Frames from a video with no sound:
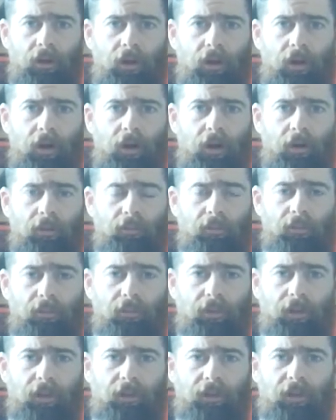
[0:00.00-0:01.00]

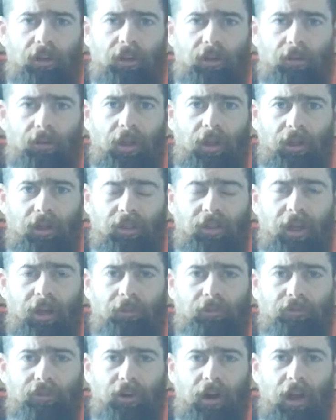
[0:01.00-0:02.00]
that
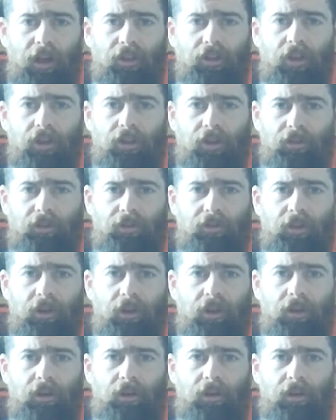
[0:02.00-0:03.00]
process of
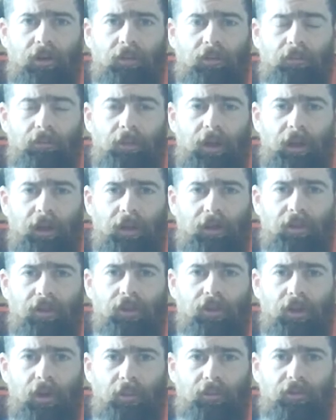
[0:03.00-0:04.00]
making the
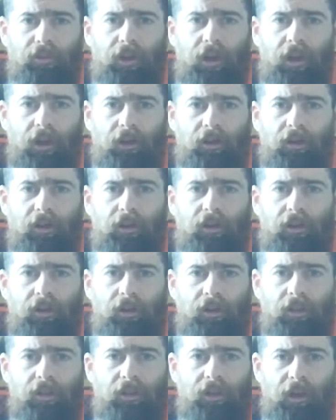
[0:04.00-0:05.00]
subject
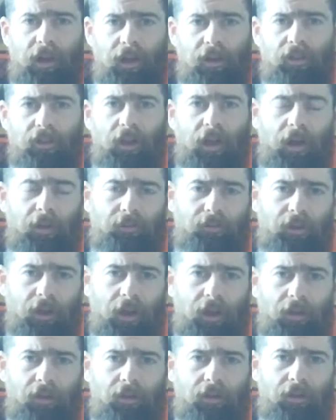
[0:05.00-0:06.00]
the next
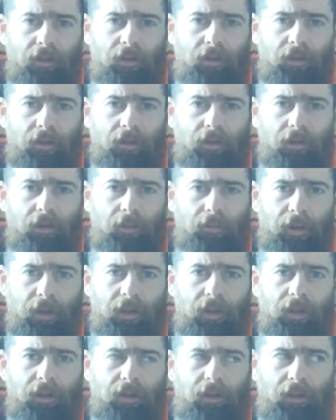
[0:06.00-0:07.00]
object. Or
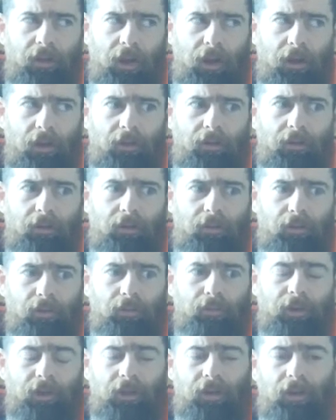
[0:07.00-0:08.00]
making,
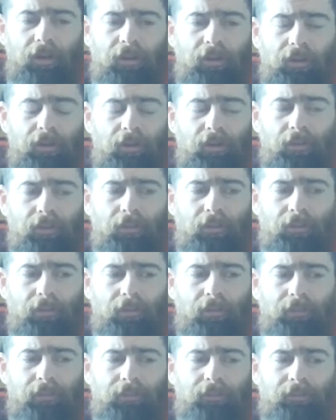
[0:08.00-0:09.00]
you
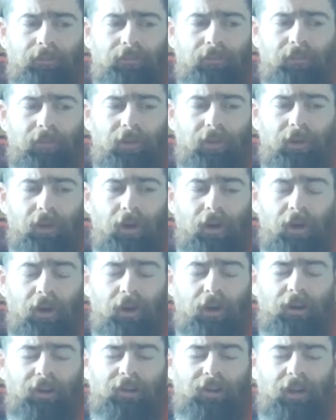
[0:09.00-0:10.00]
are